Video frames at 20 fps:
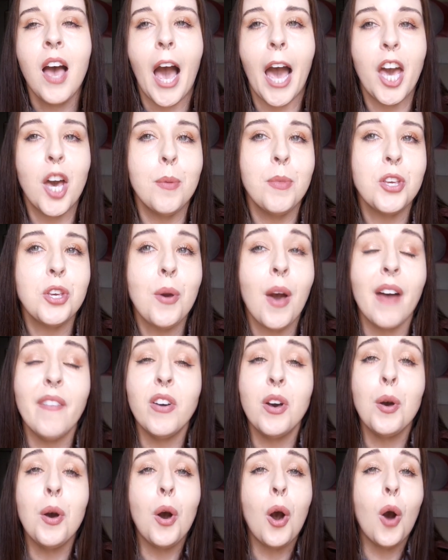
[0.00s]
I hope that you have
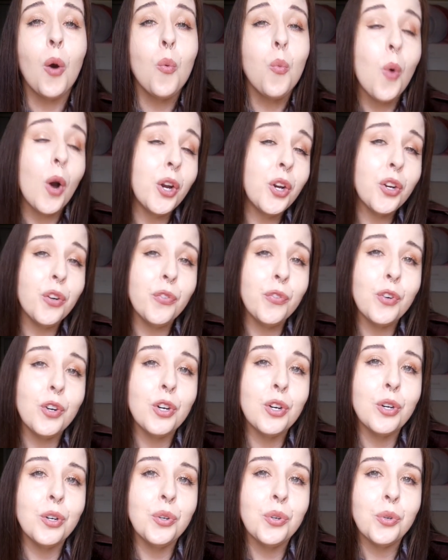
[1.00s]
a
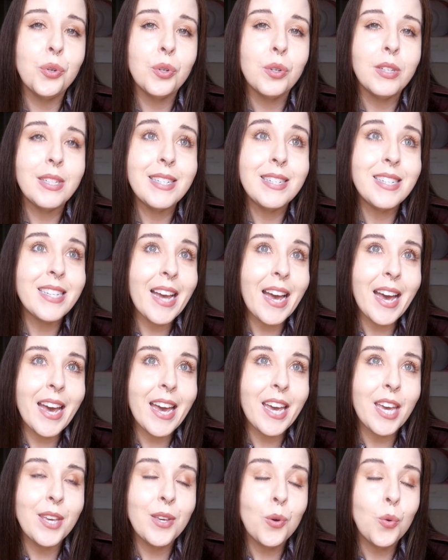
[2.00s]
wonderful
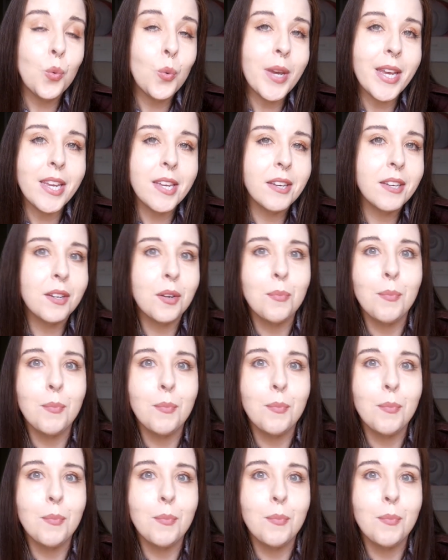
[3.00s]
day, week,